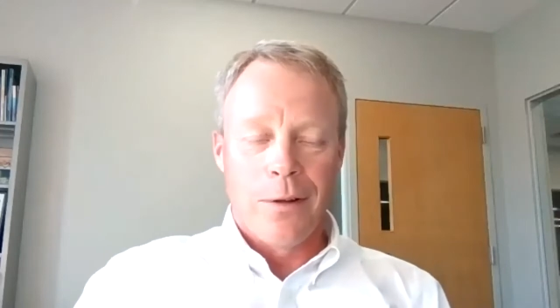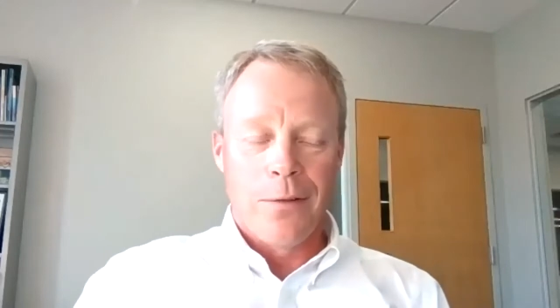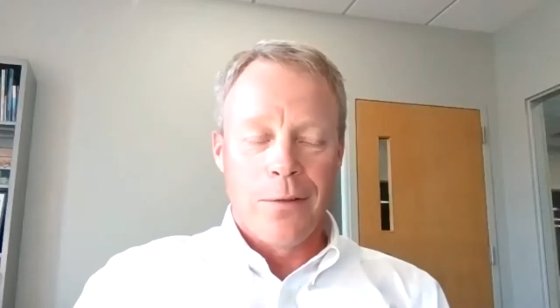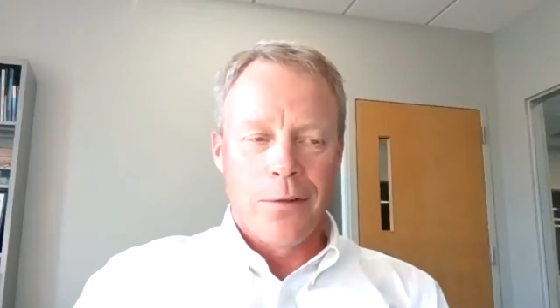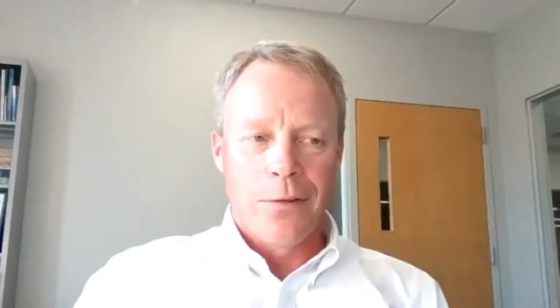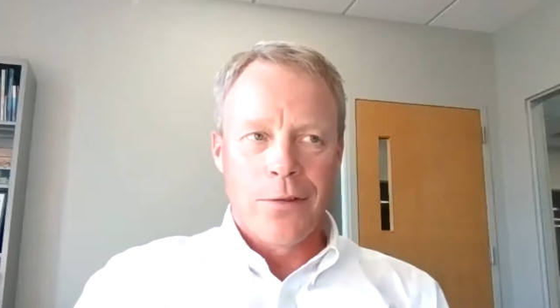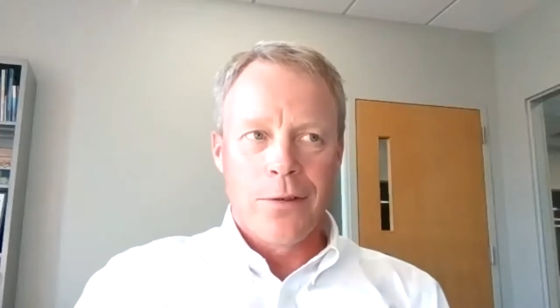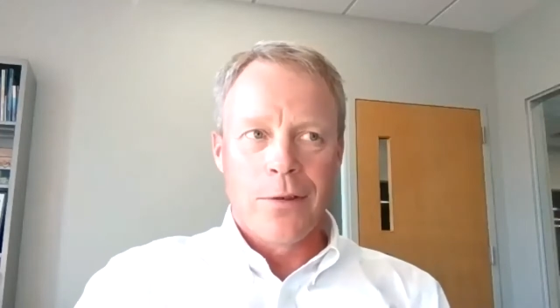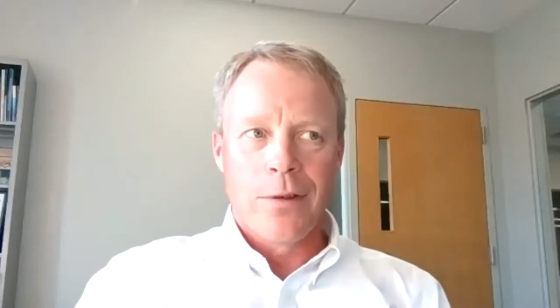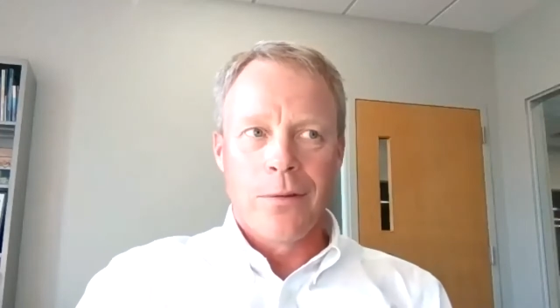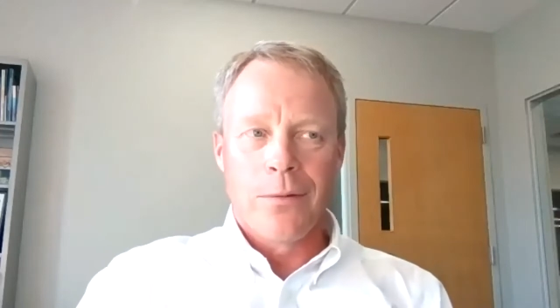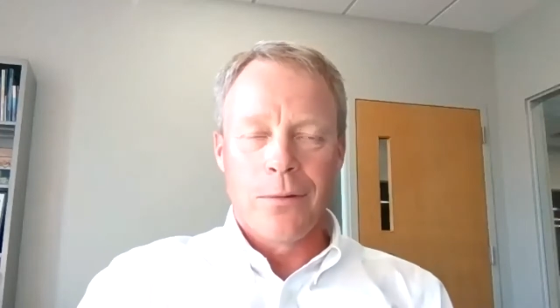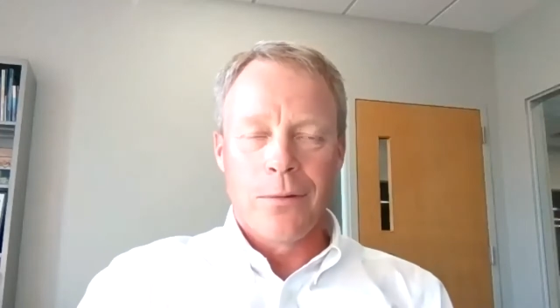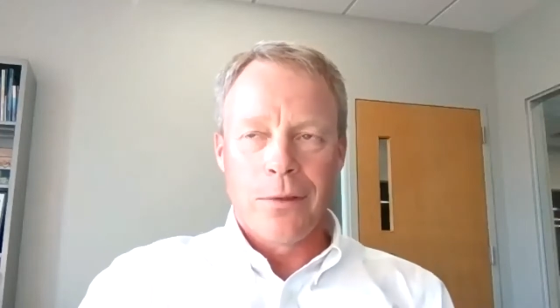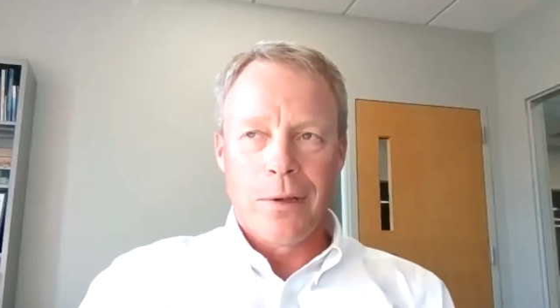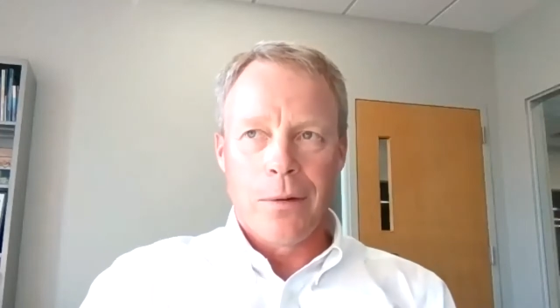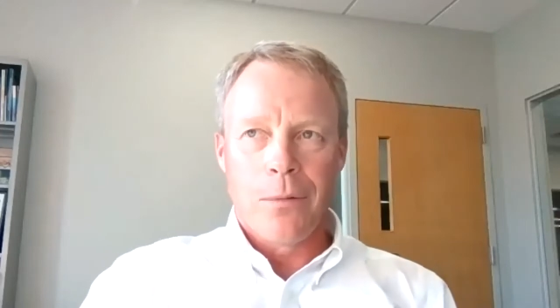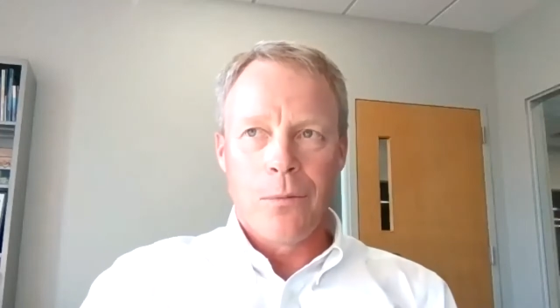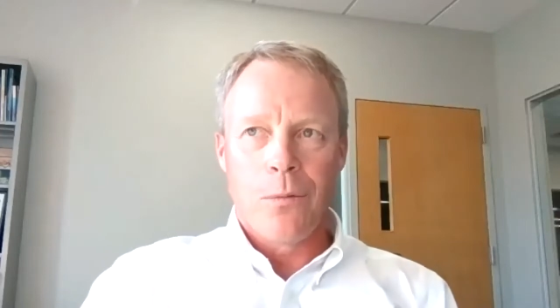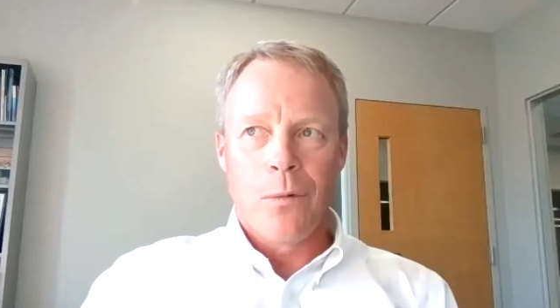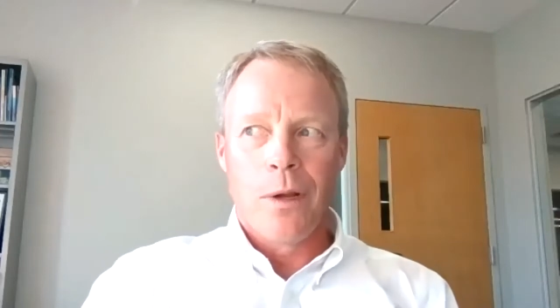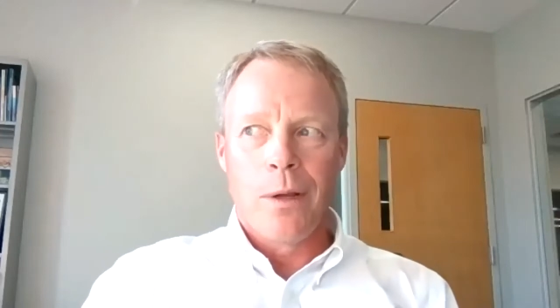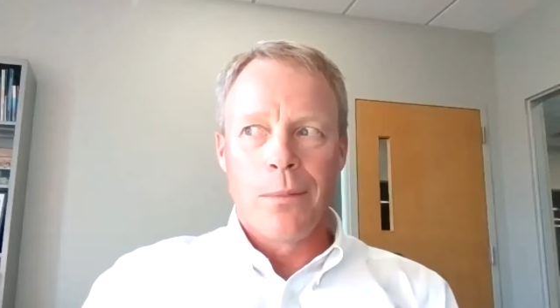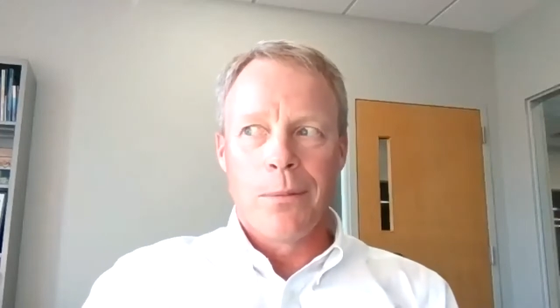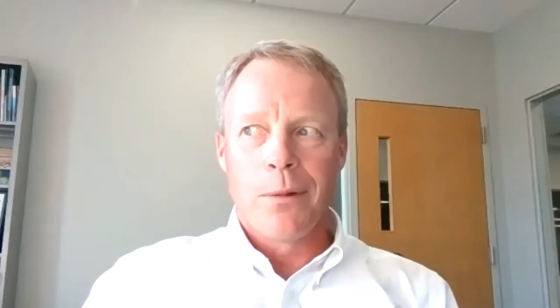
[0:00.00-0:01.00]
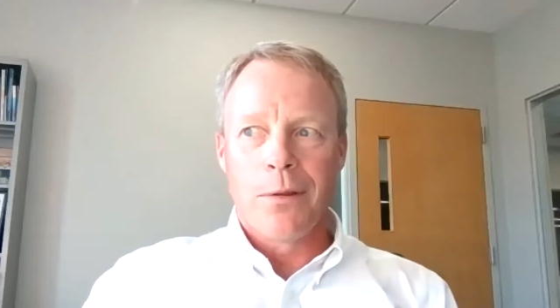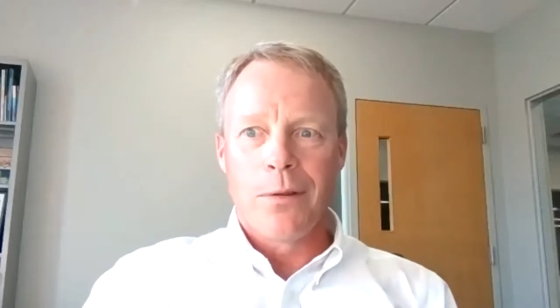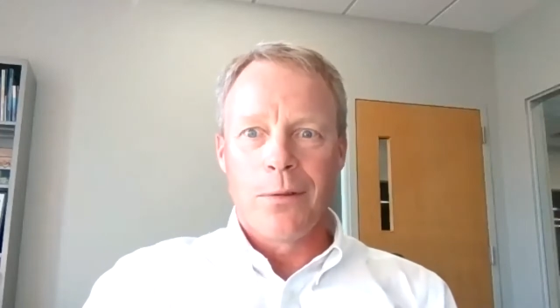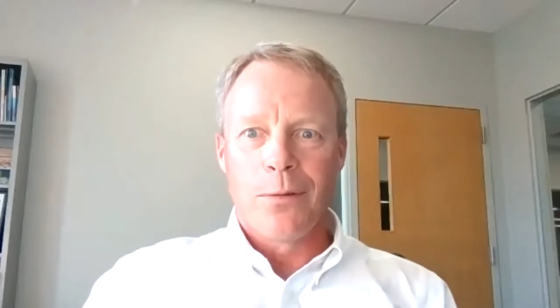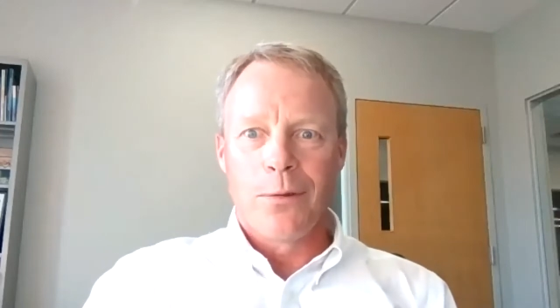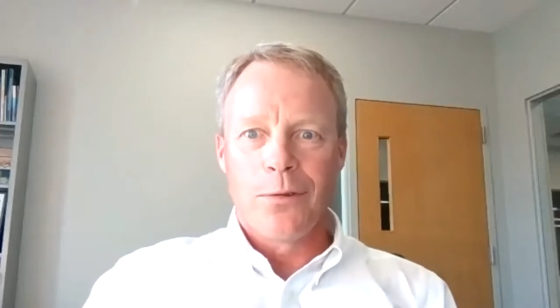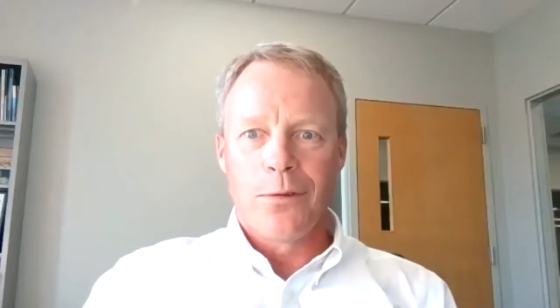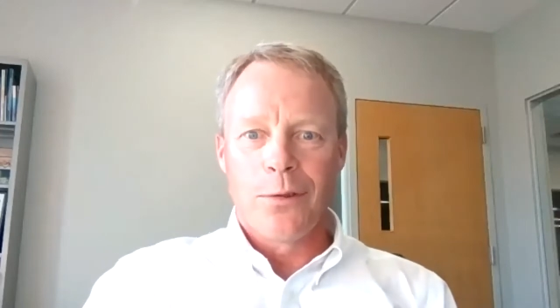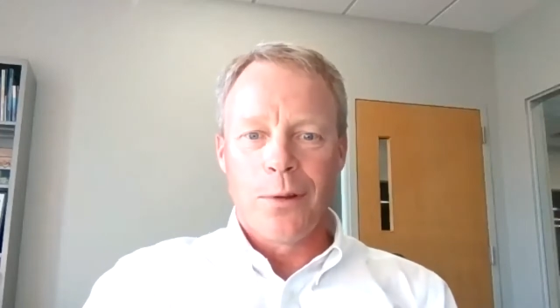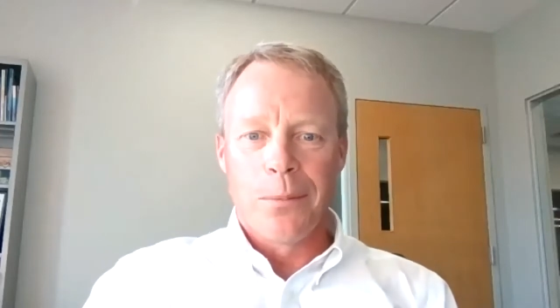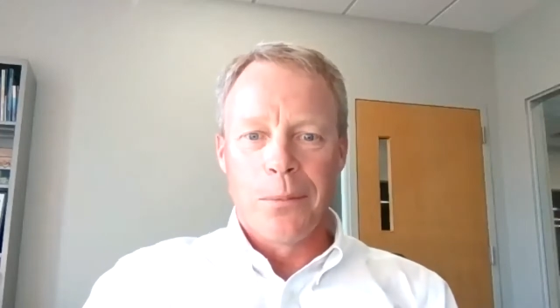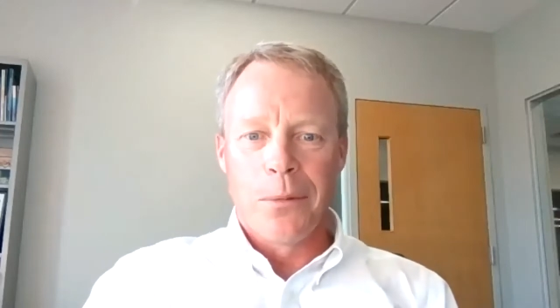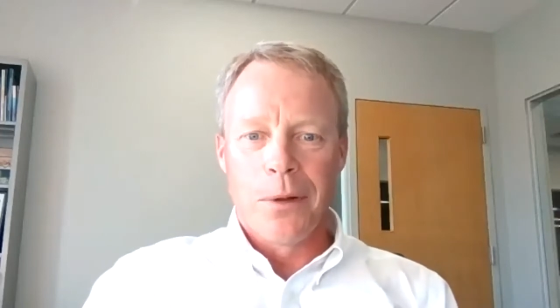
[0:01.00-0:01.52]
and all of a sudden I was like, wait a minute,
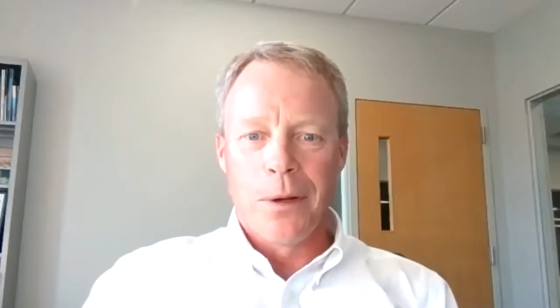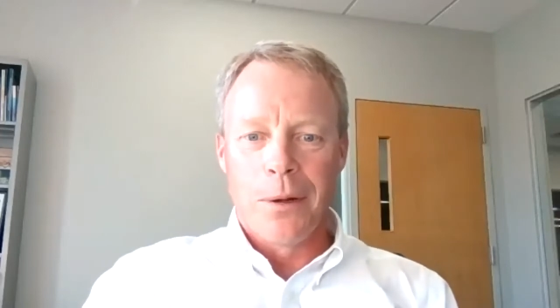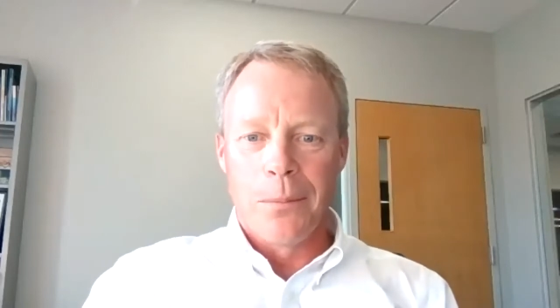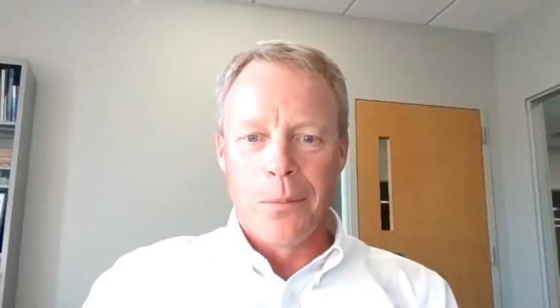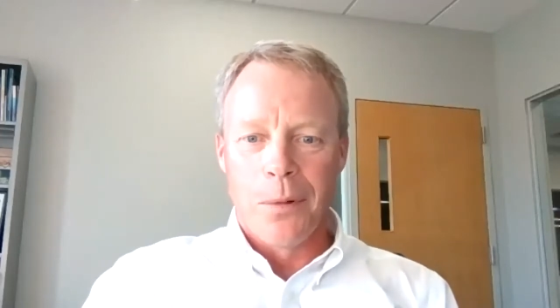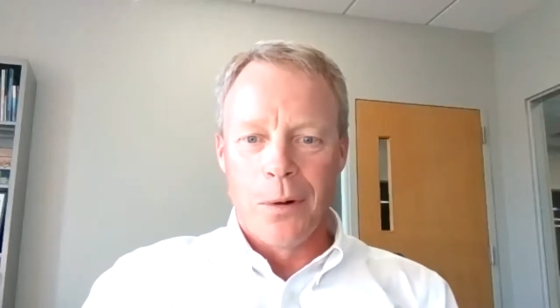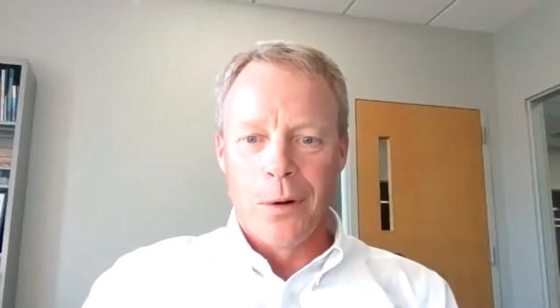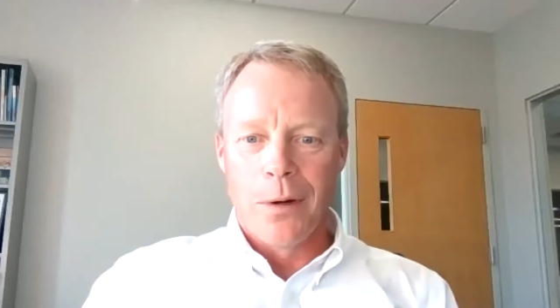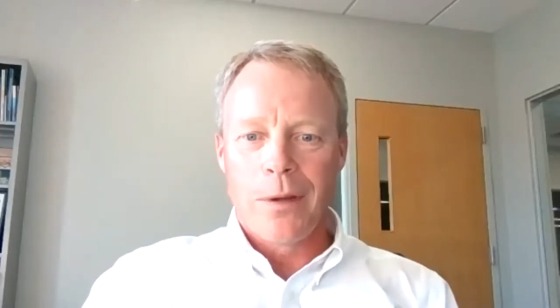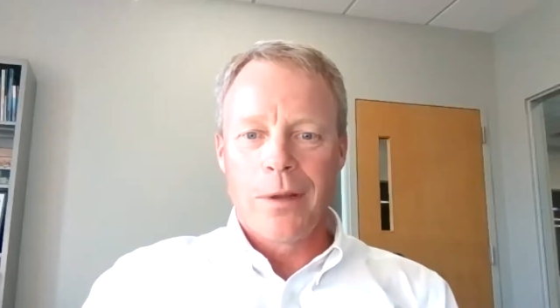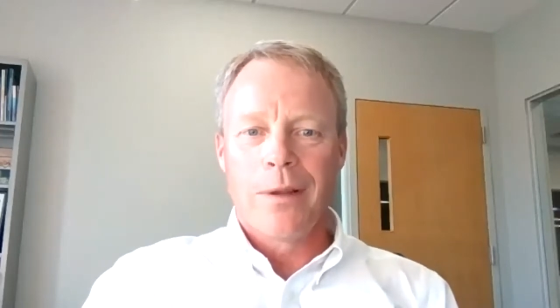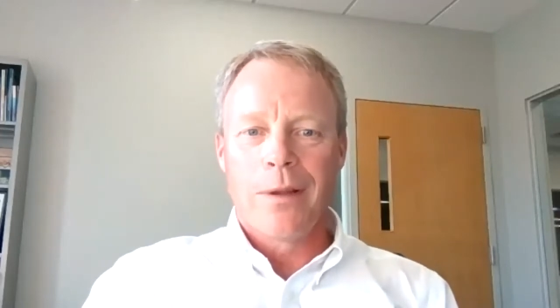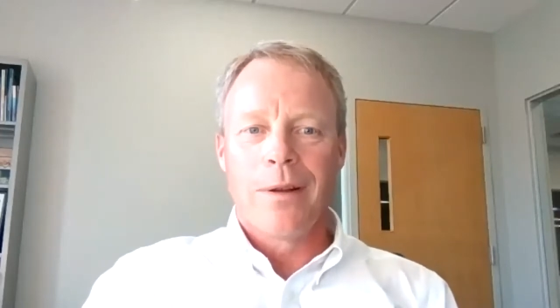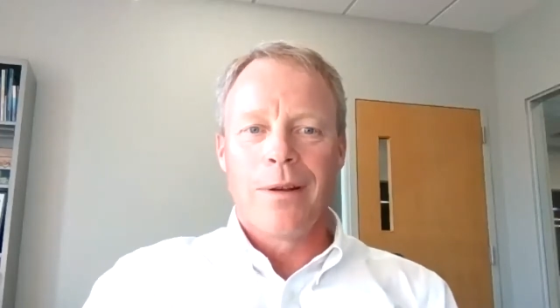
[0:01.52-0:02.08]
there's something in the book.